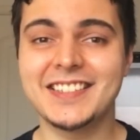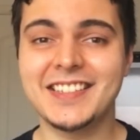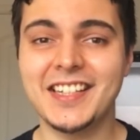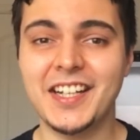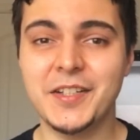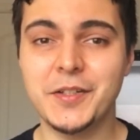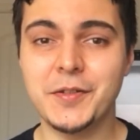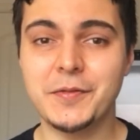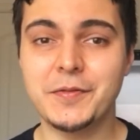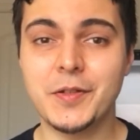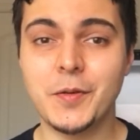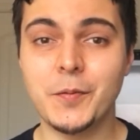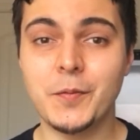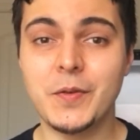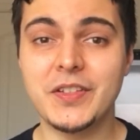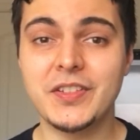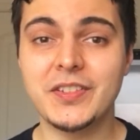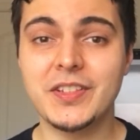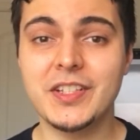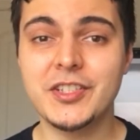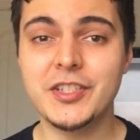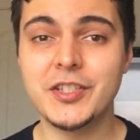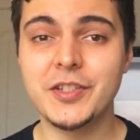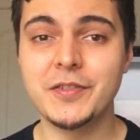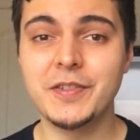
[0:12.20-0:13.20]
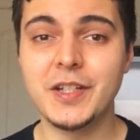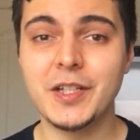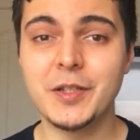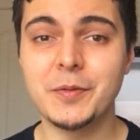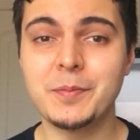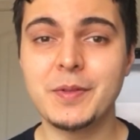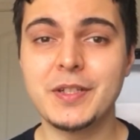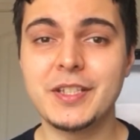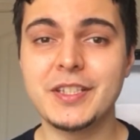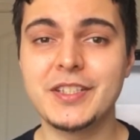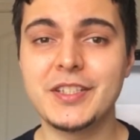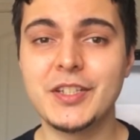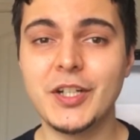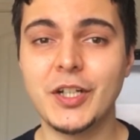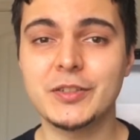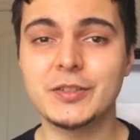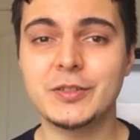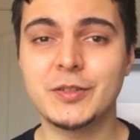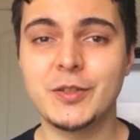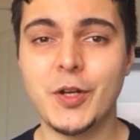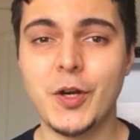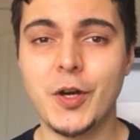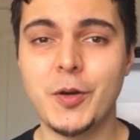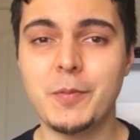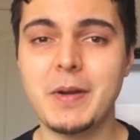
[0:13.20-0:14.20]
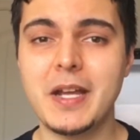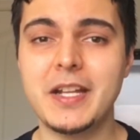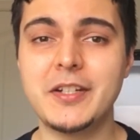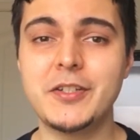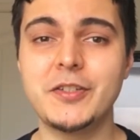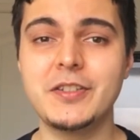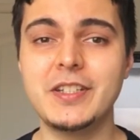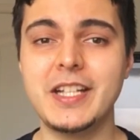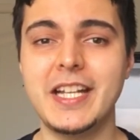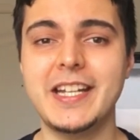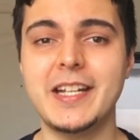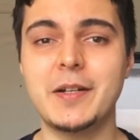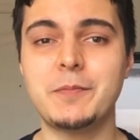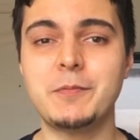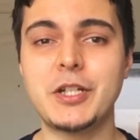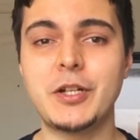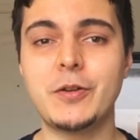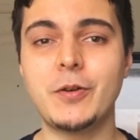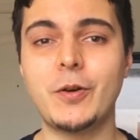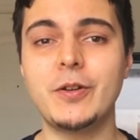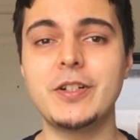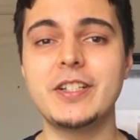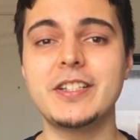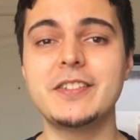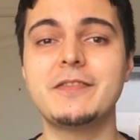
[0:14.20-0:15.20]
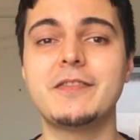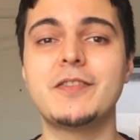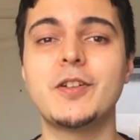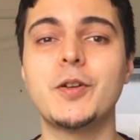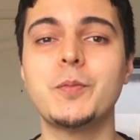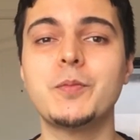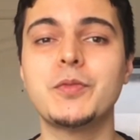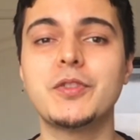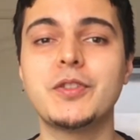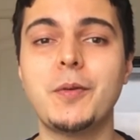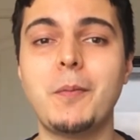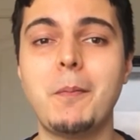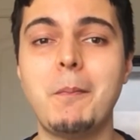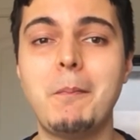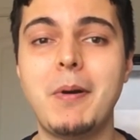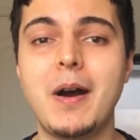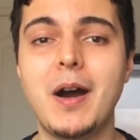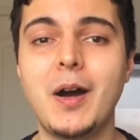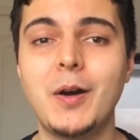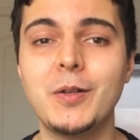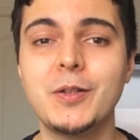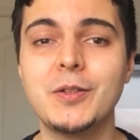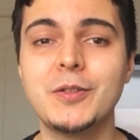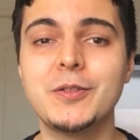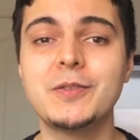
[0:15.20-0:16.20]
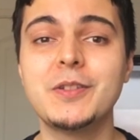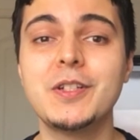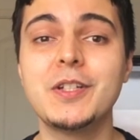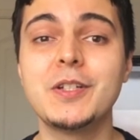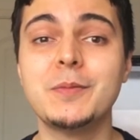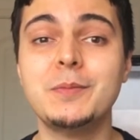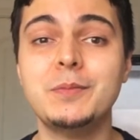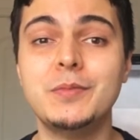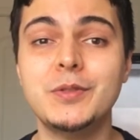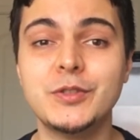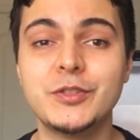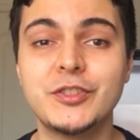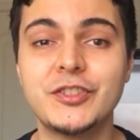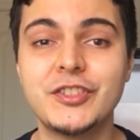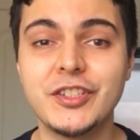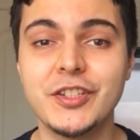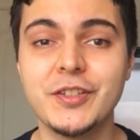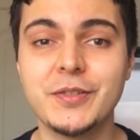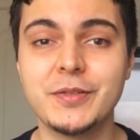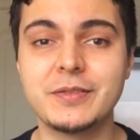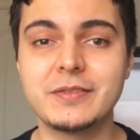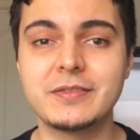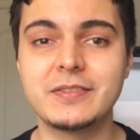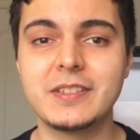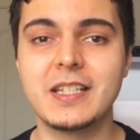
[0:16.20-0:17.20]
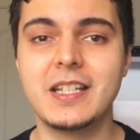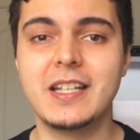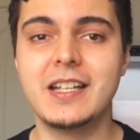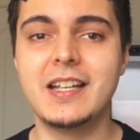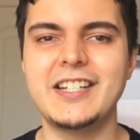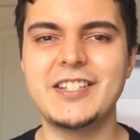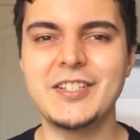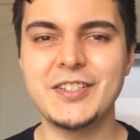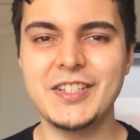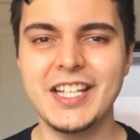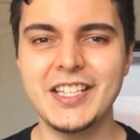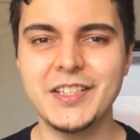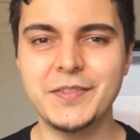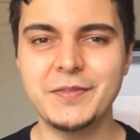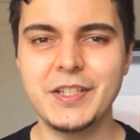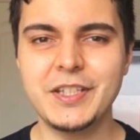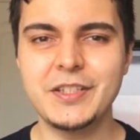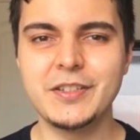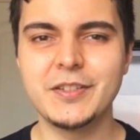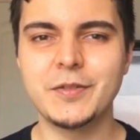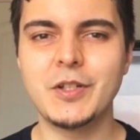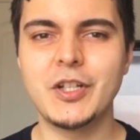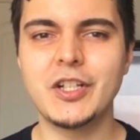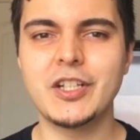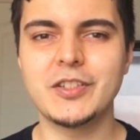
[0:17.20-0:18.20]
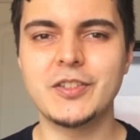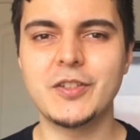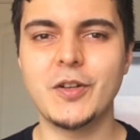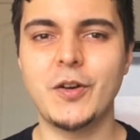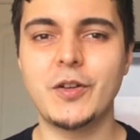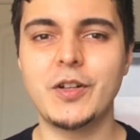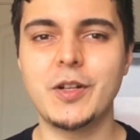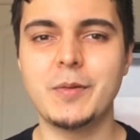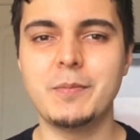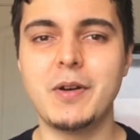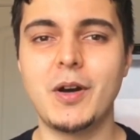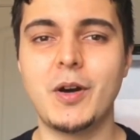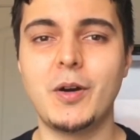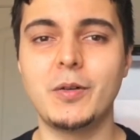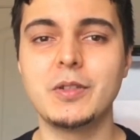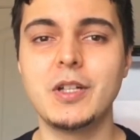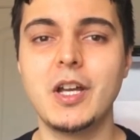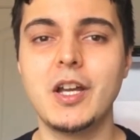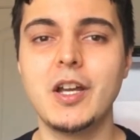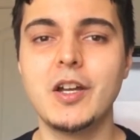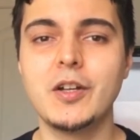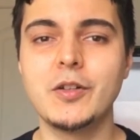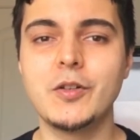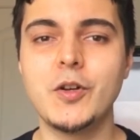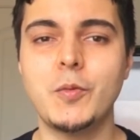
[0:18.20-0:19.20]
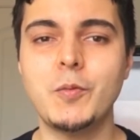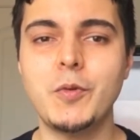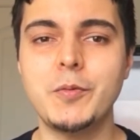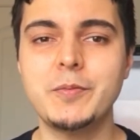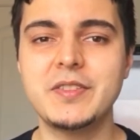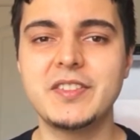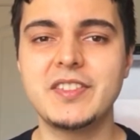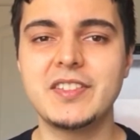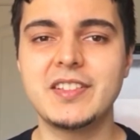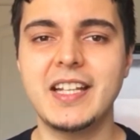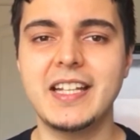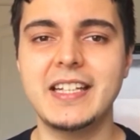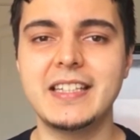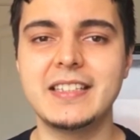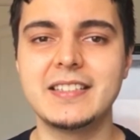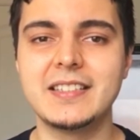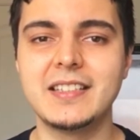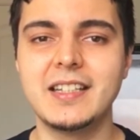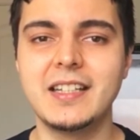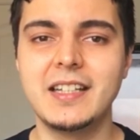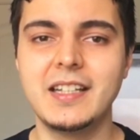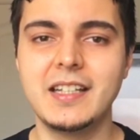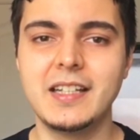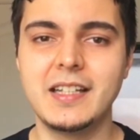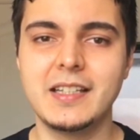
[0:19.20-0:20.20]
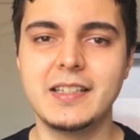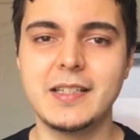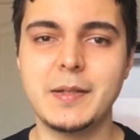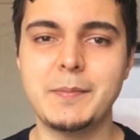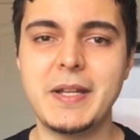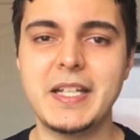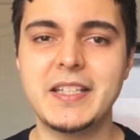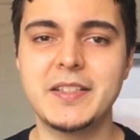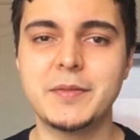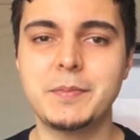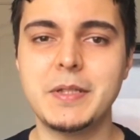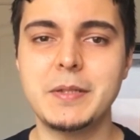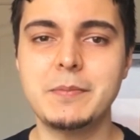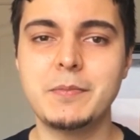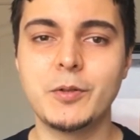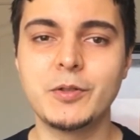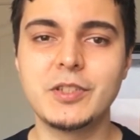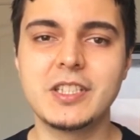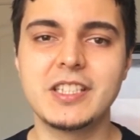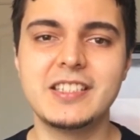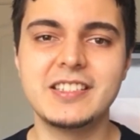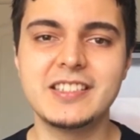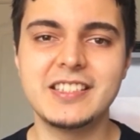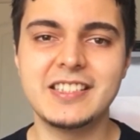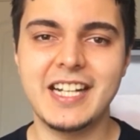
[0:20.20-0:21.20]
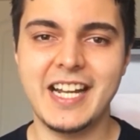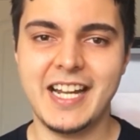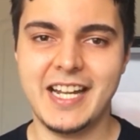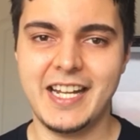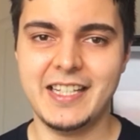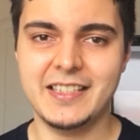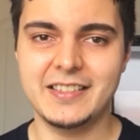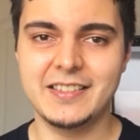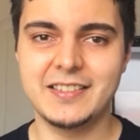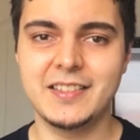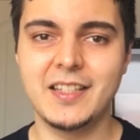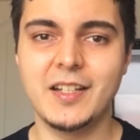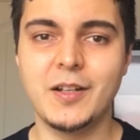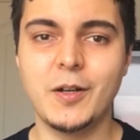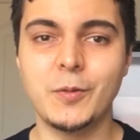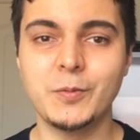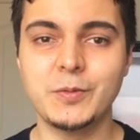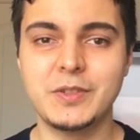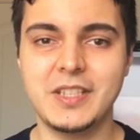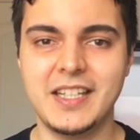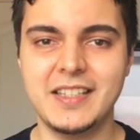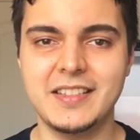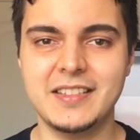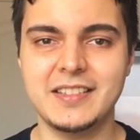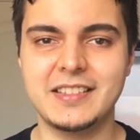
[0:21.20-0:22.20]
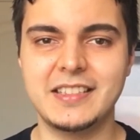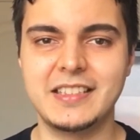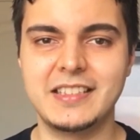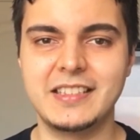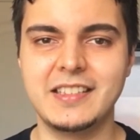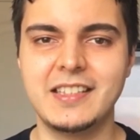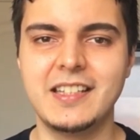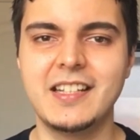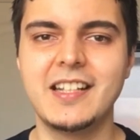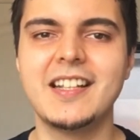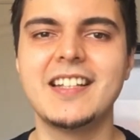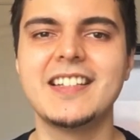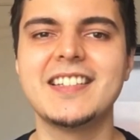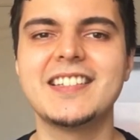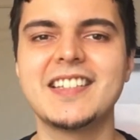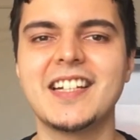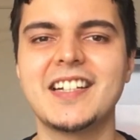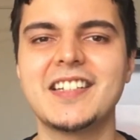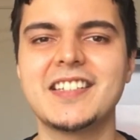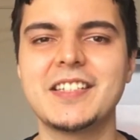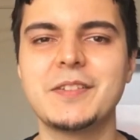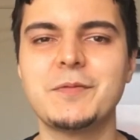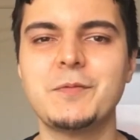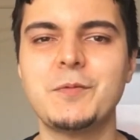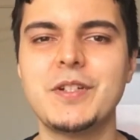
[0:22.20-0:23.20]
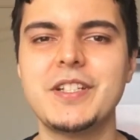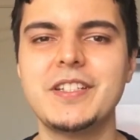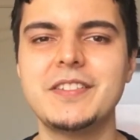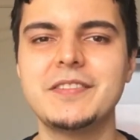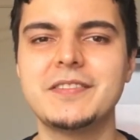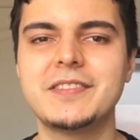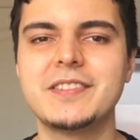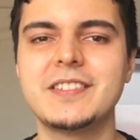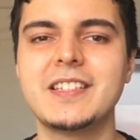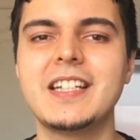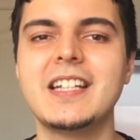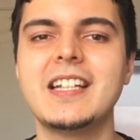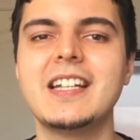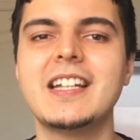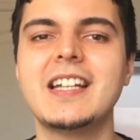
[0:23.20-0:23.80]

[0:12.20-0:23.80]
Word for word: is Caio from EssentialDeveloper.com and today I'm recording from Sao Paulo, Brazil. In today's video, we're going to talk about common mistakes that makes people turn their heads on testing, starting with